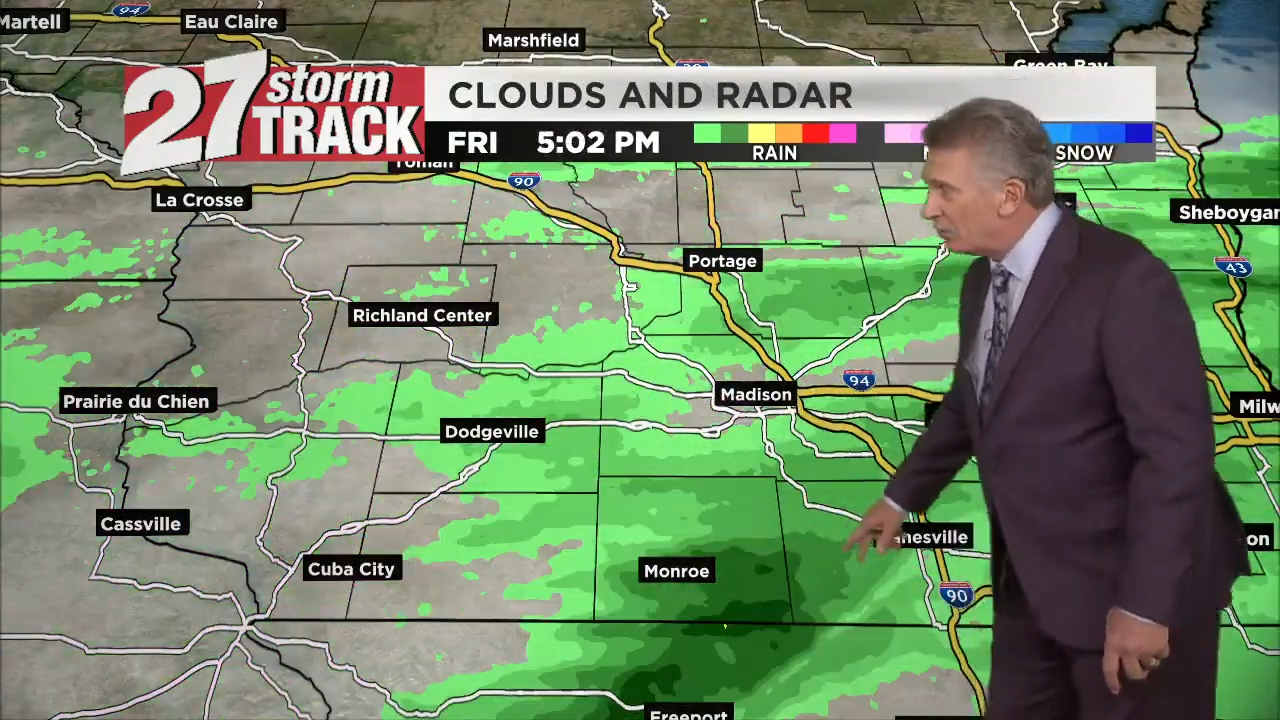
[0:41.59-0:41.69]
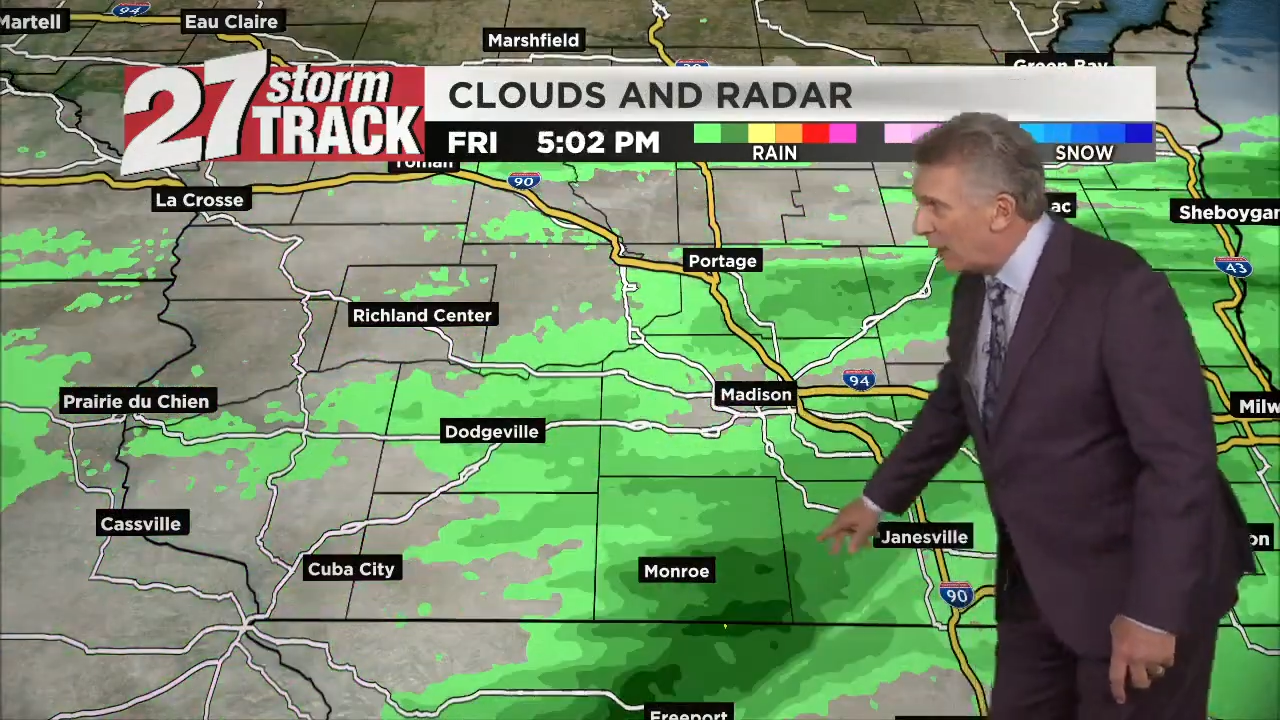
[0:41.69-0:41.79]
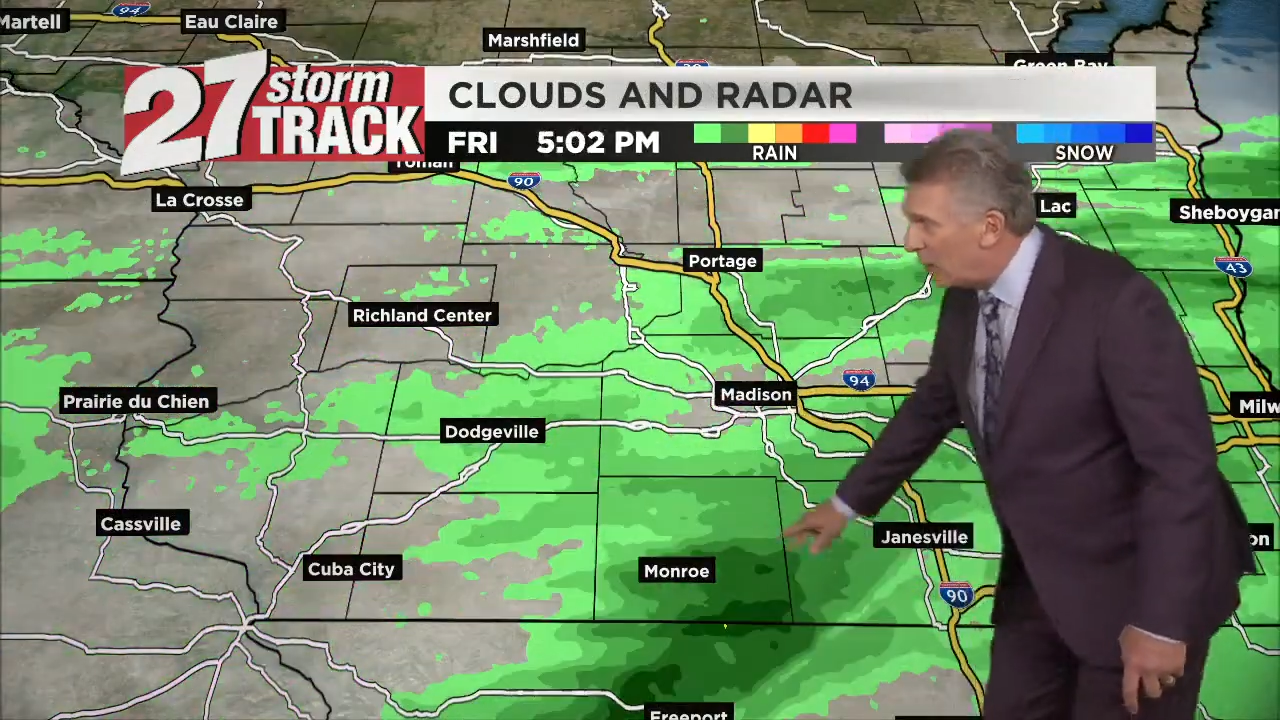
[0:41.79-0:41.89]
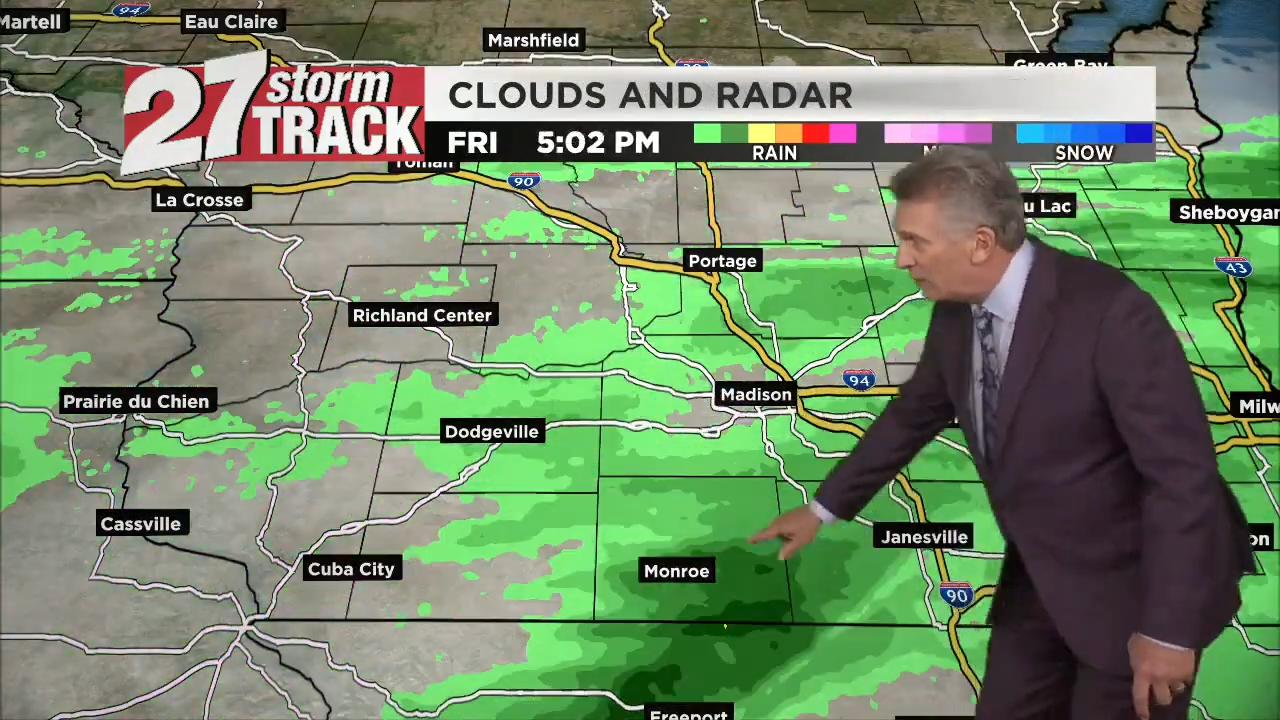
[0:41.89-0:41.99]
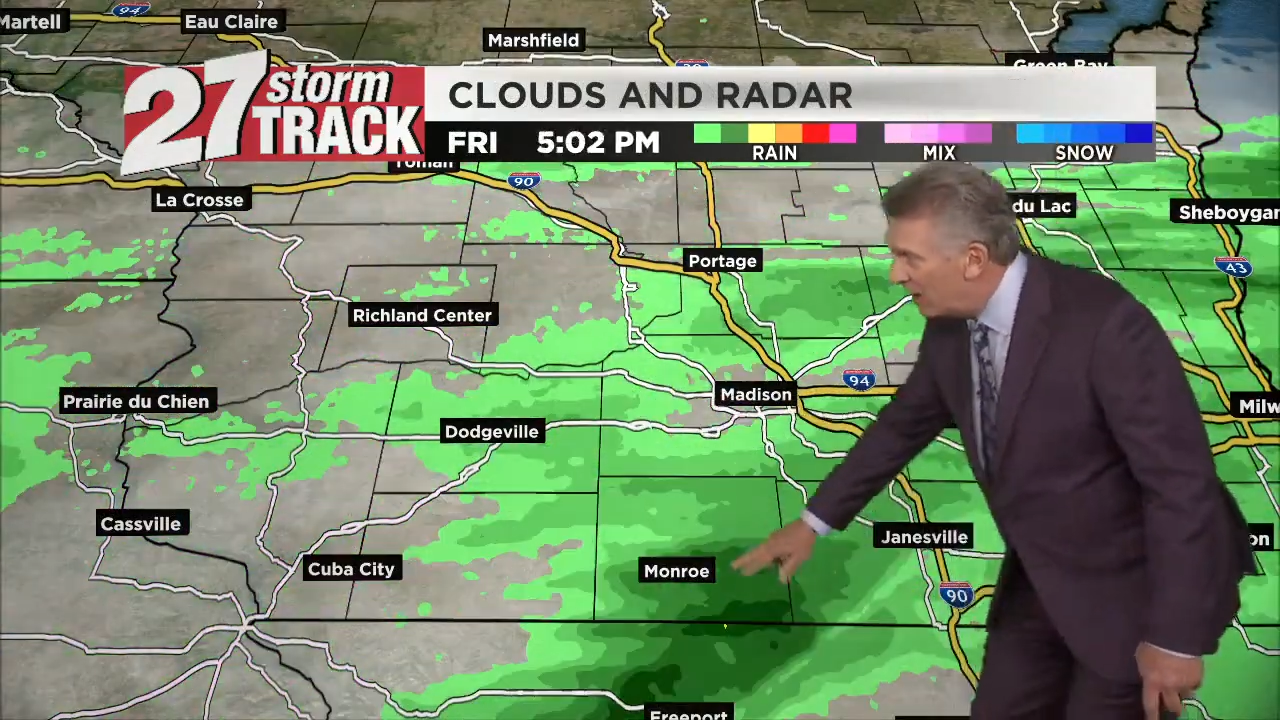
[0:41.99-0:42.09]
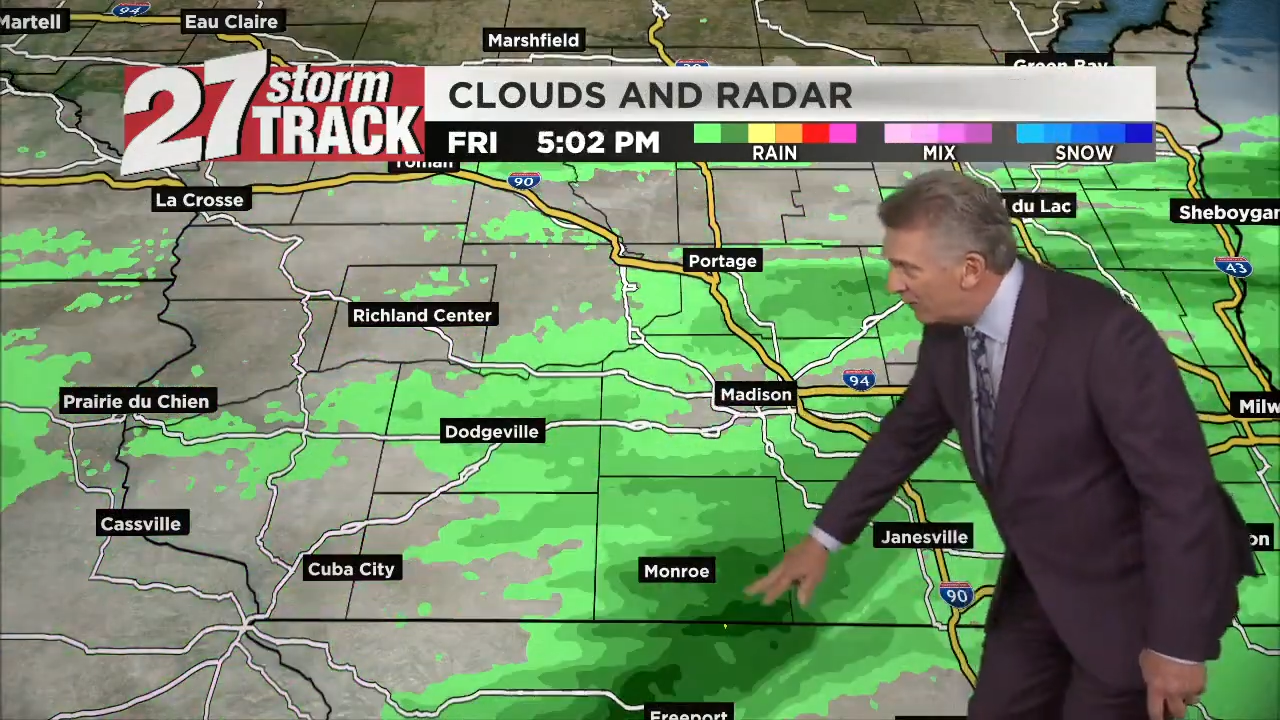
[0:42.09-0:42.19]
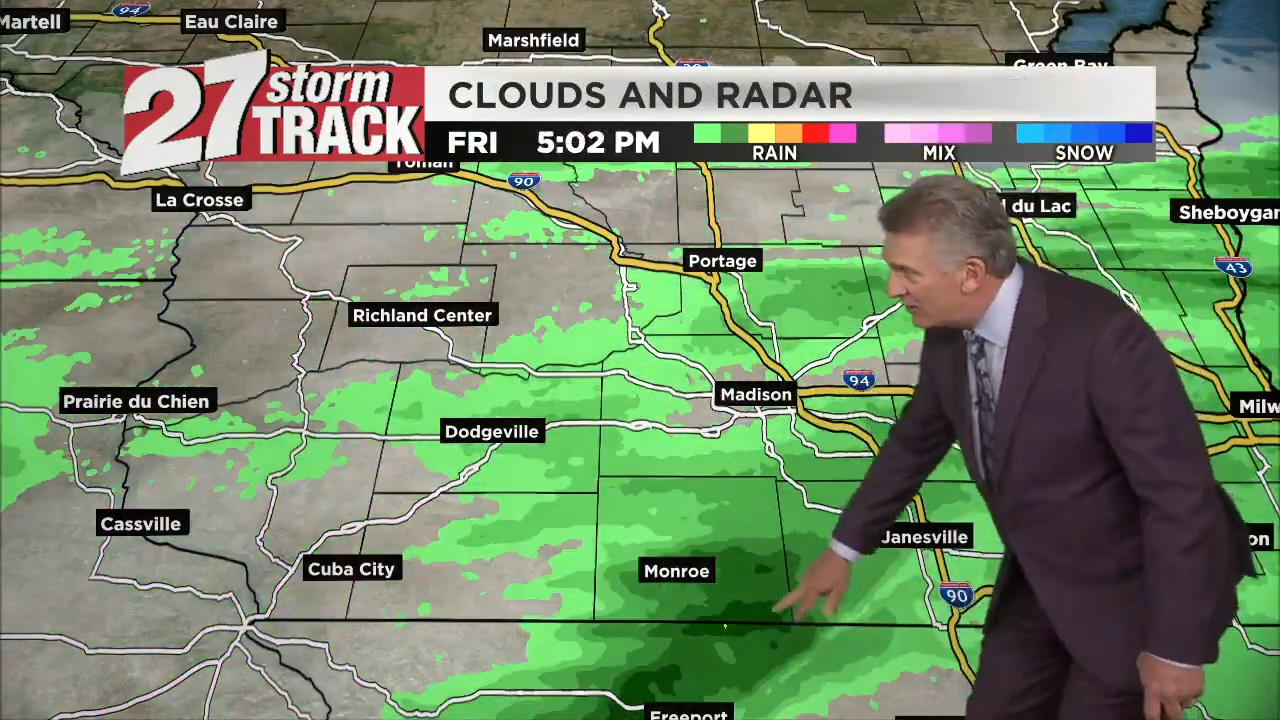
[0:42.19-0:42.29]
the ground.